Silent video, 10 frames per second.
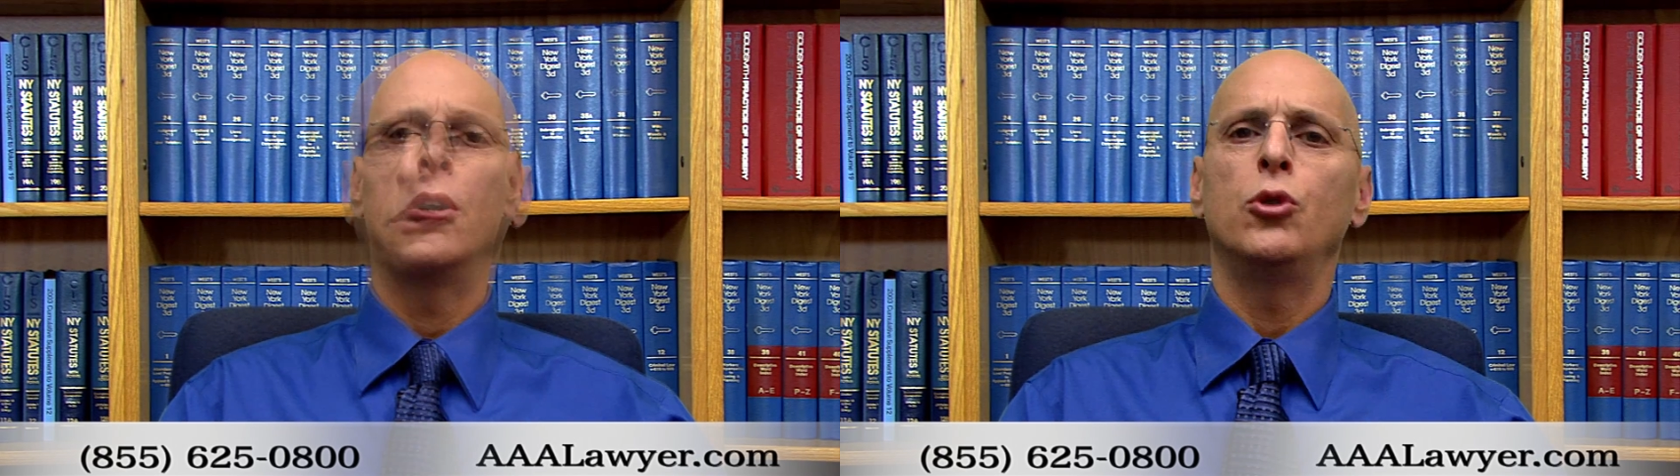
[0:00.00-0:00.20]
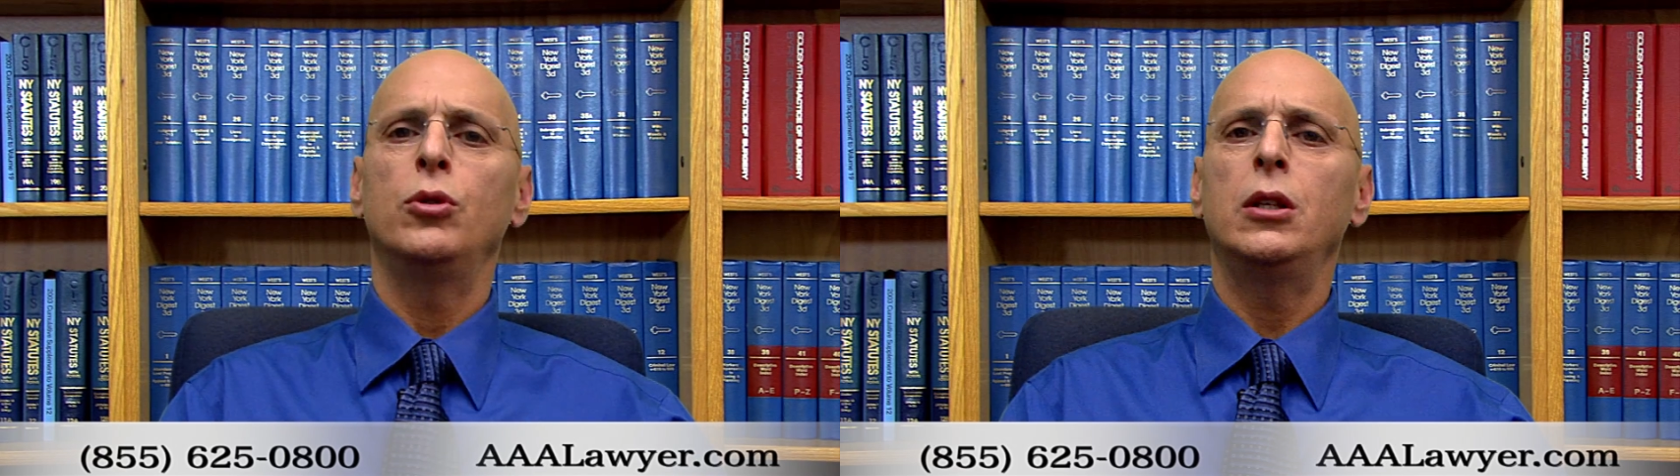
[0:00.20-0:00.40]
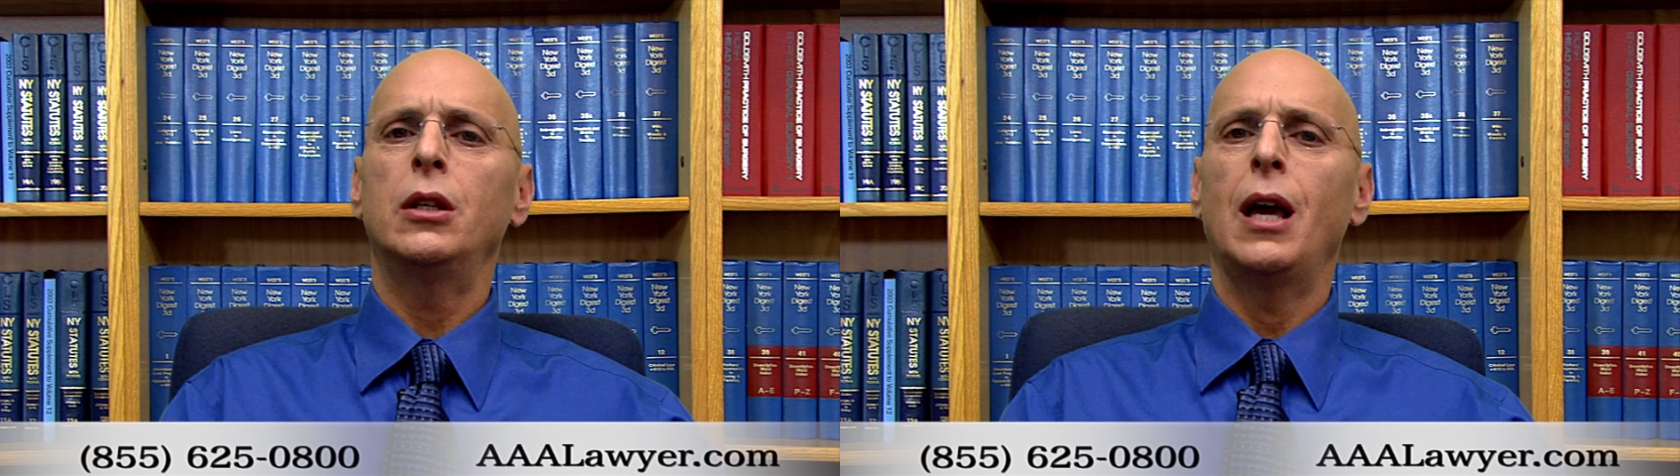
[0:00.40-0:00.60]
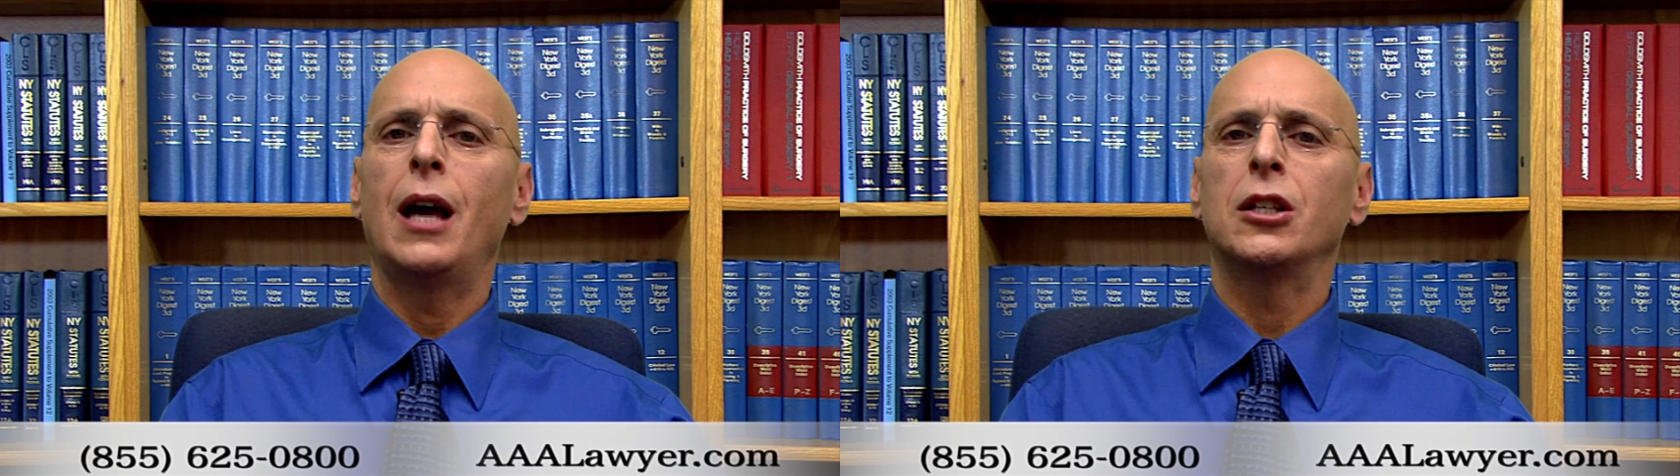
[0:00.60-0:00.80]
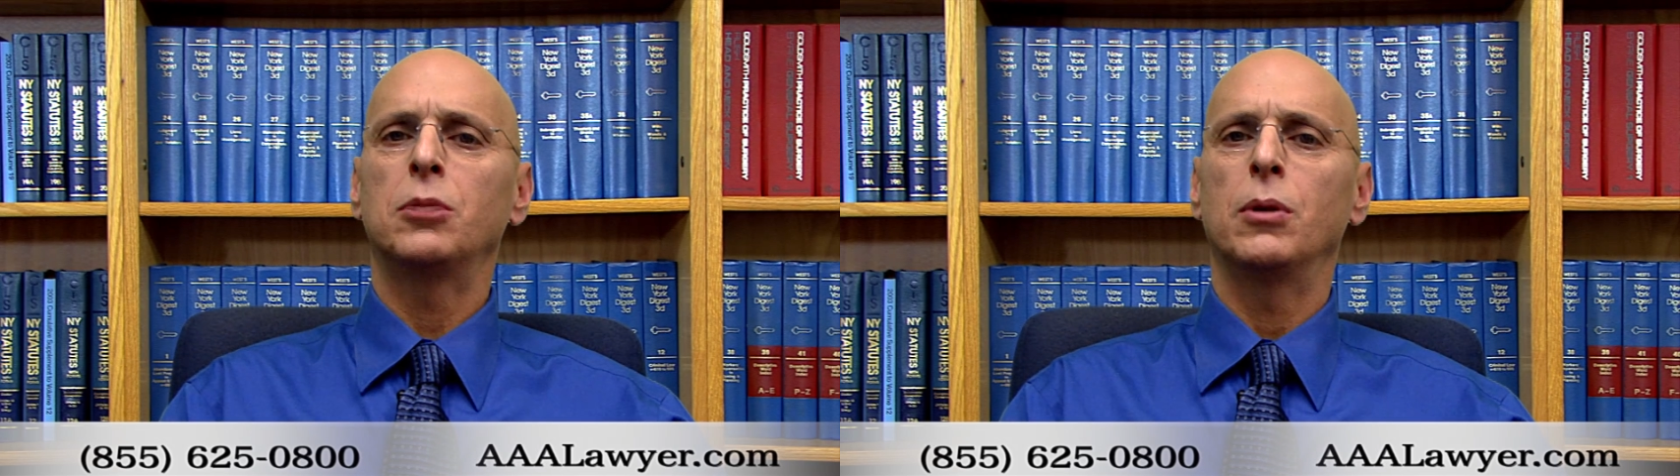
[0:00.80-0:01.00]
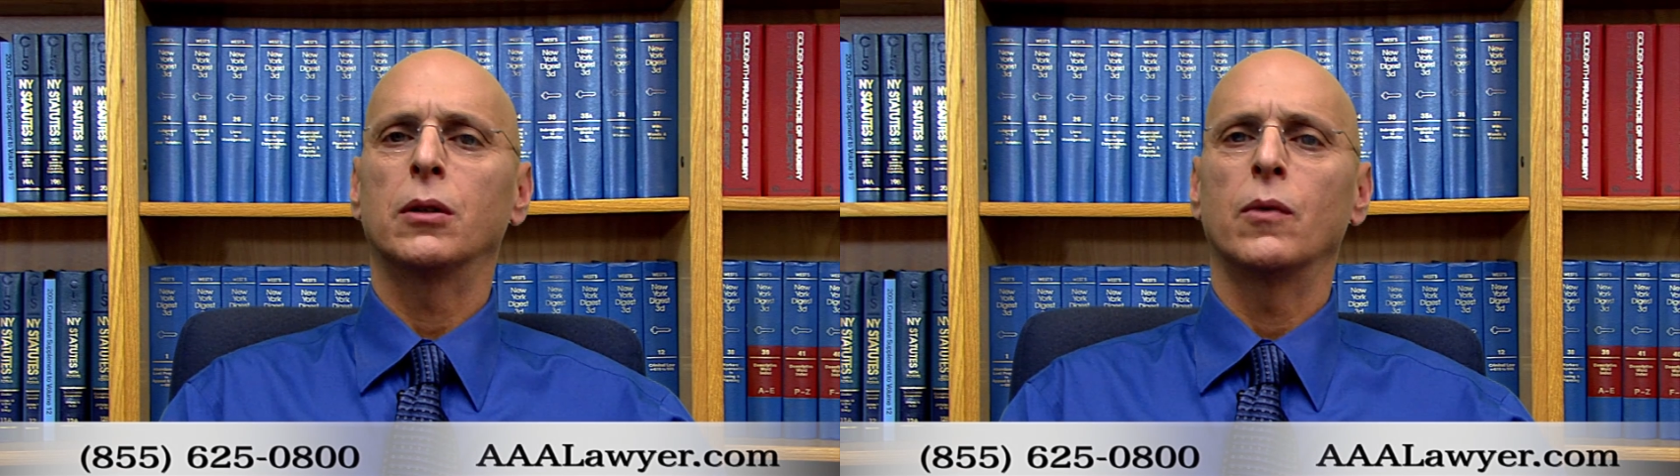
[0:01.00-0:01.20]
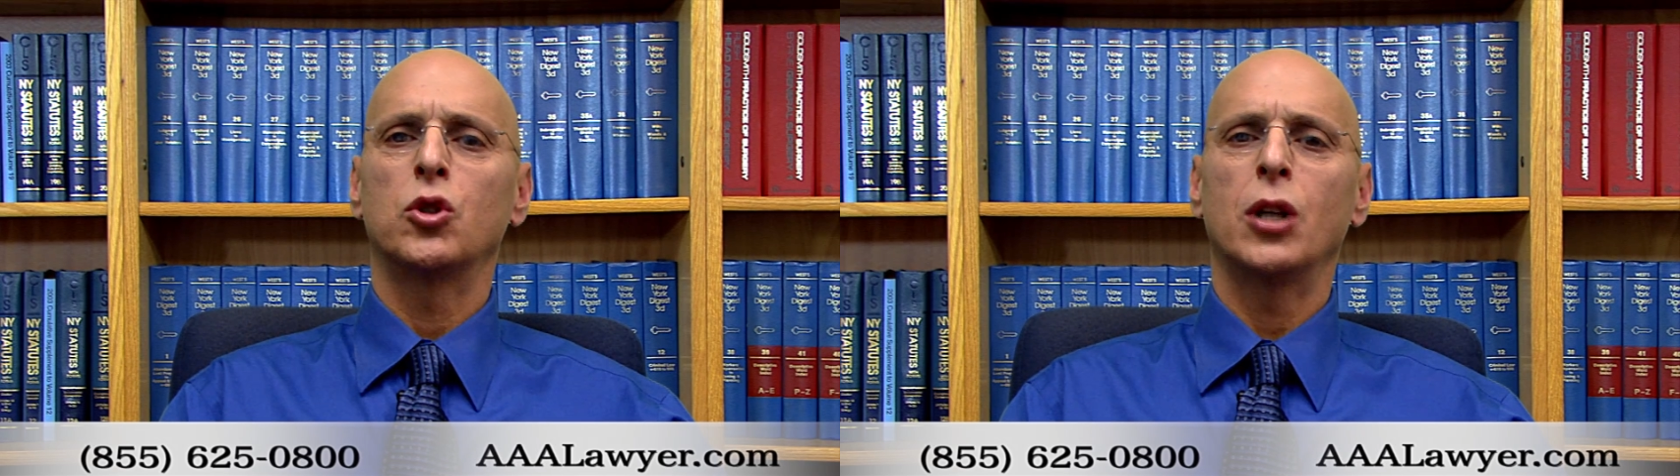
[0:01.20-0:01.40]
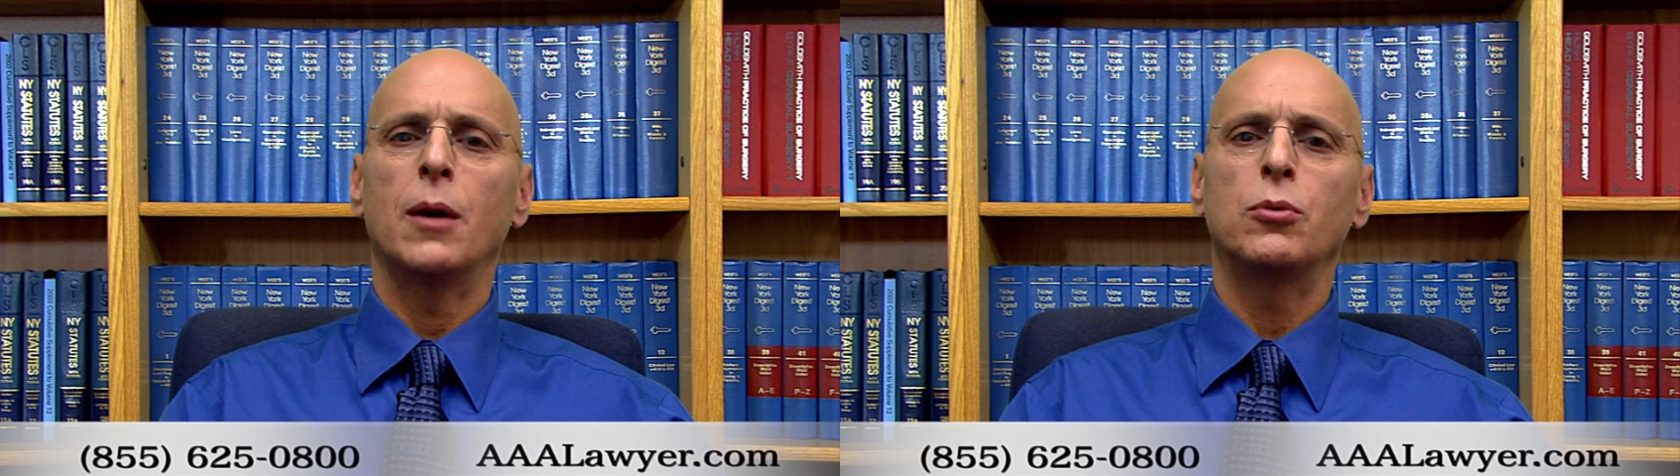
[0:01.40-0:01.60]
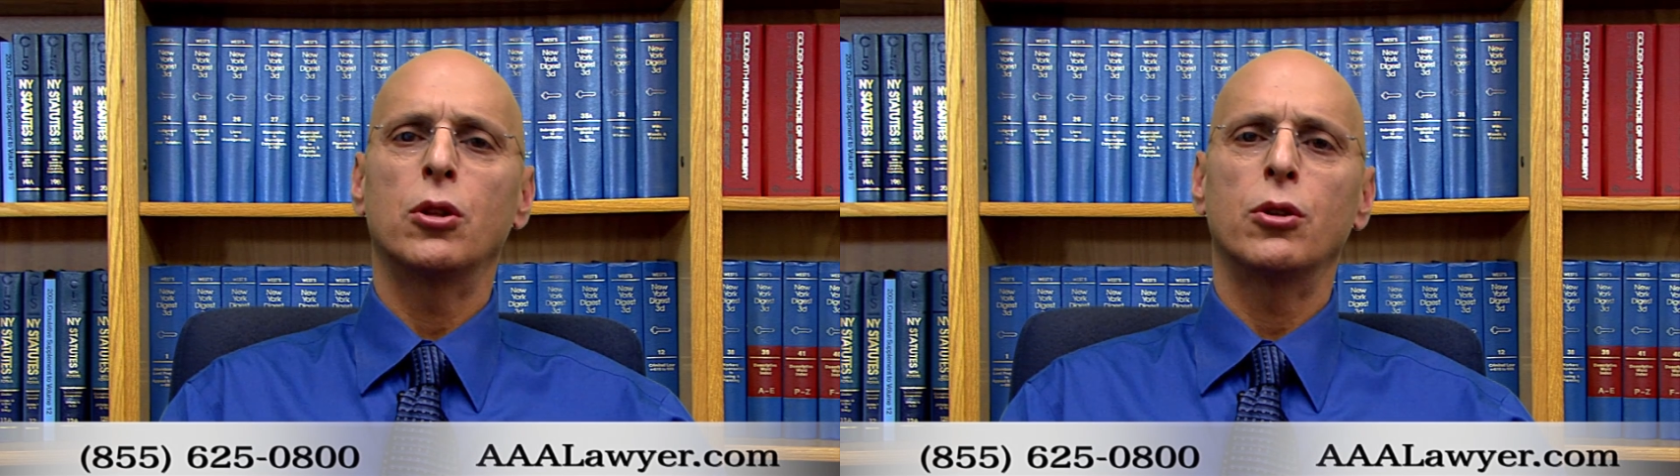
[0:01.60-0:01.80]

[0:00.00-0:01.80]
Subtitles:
A unique aspect of Chapter